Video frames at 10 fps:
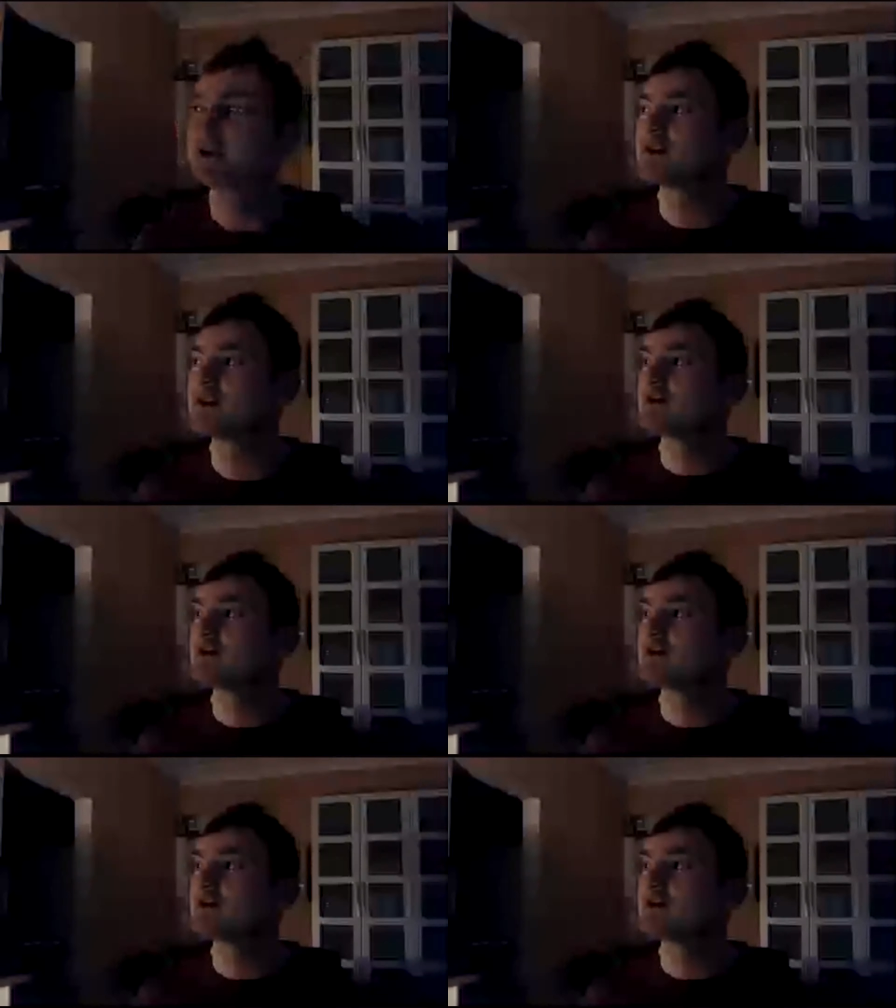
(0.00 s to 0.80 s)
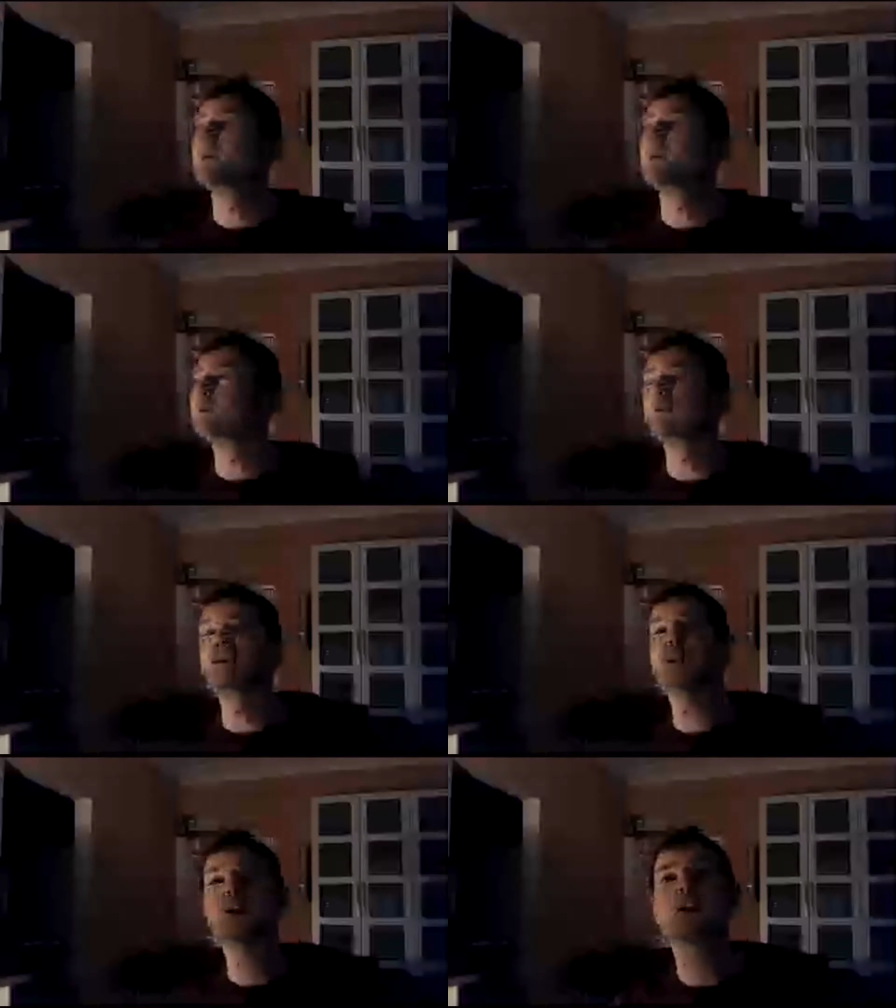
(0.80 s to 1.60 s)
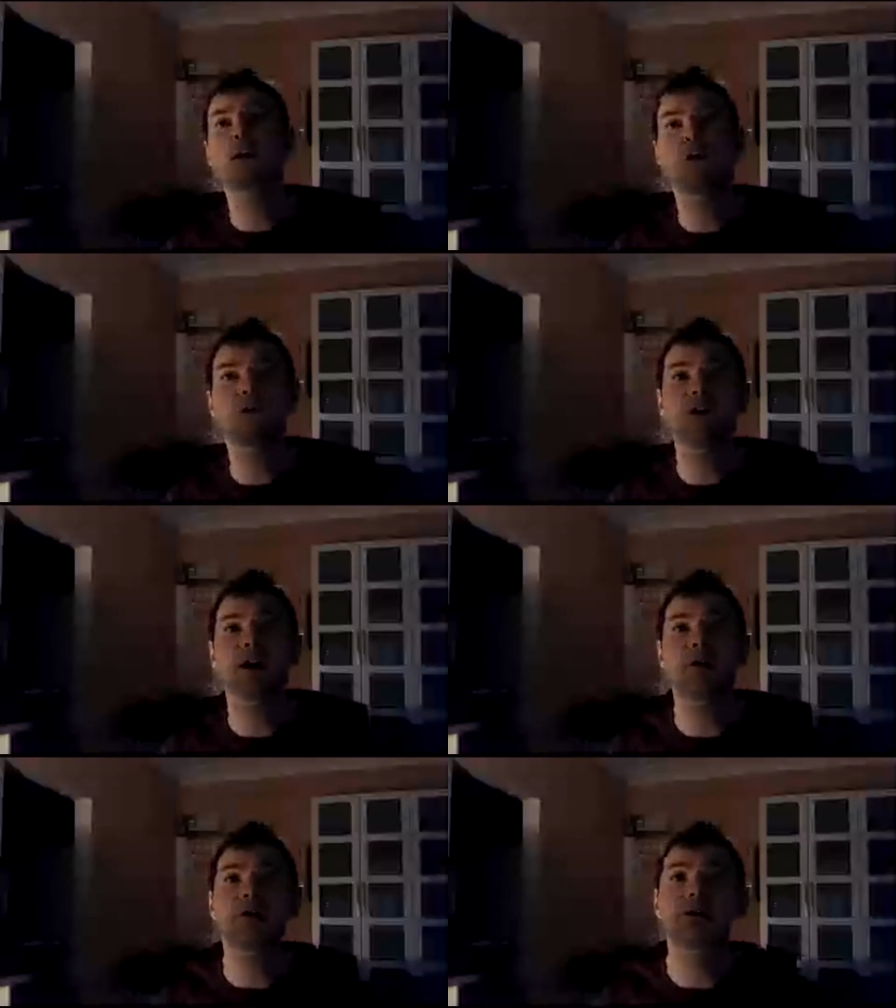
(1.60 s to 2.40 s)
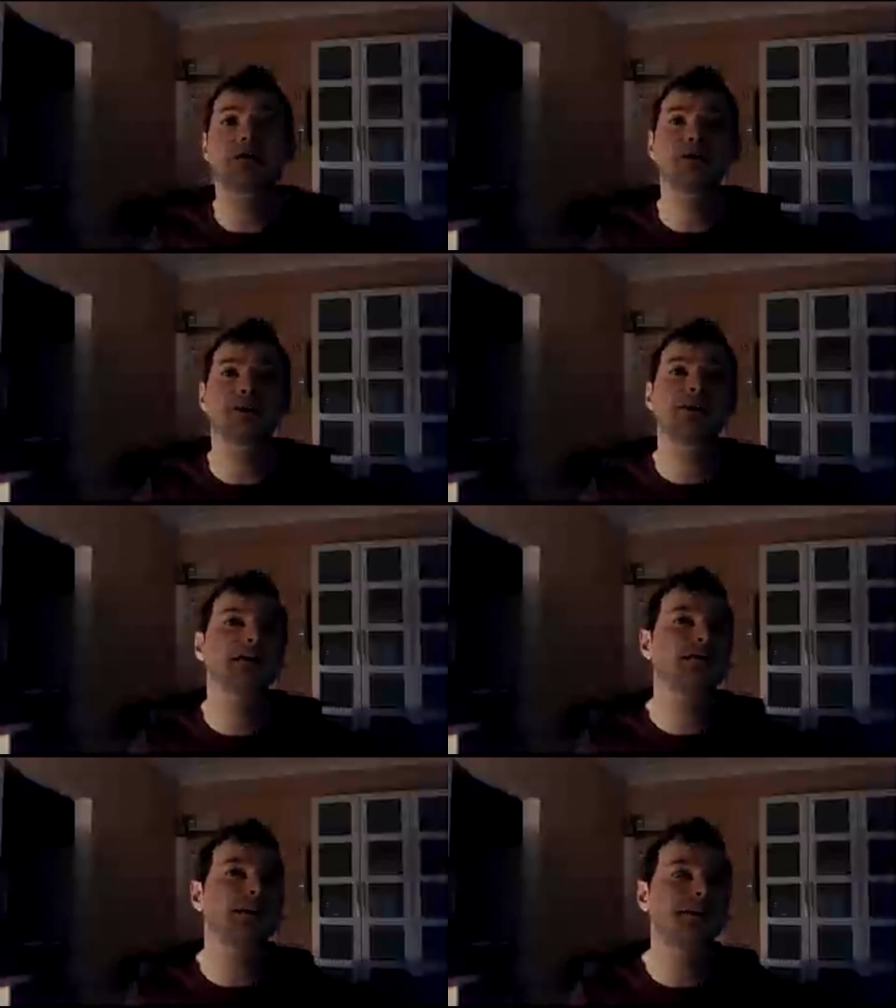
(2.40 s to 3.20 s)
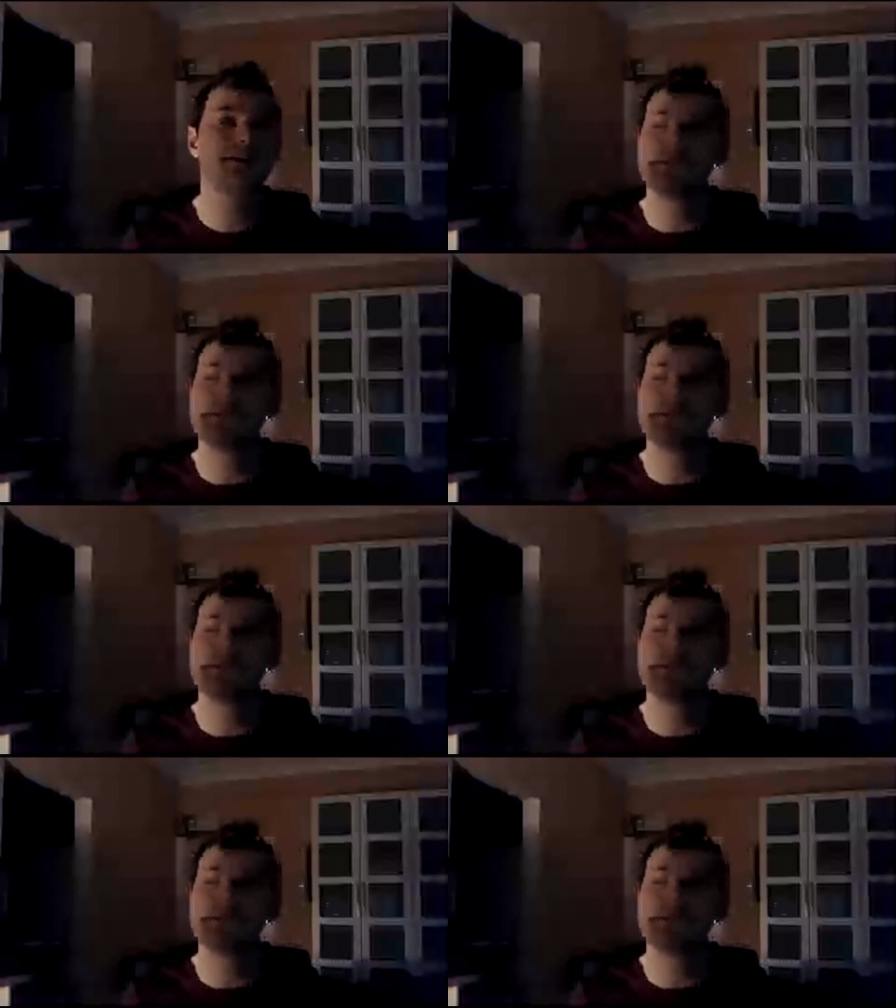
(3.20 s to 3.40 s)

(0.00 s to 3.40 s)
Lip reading: But yeah, I wandered off on a tangential pathway